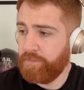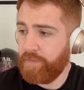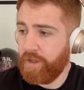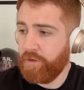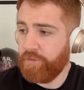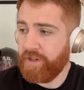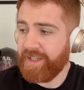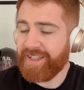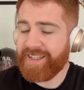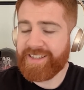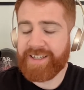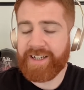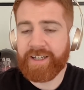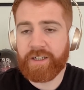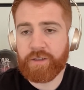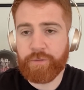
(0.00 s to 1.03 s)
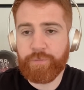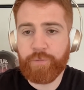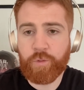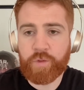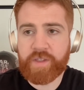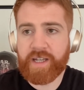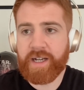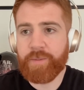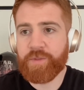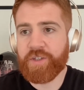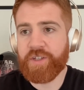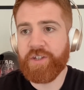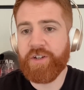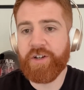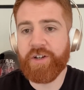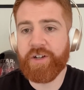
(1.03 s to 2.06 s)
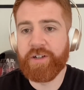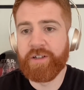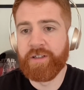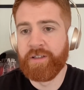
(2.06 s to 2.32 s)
release cycle of 4 times a year.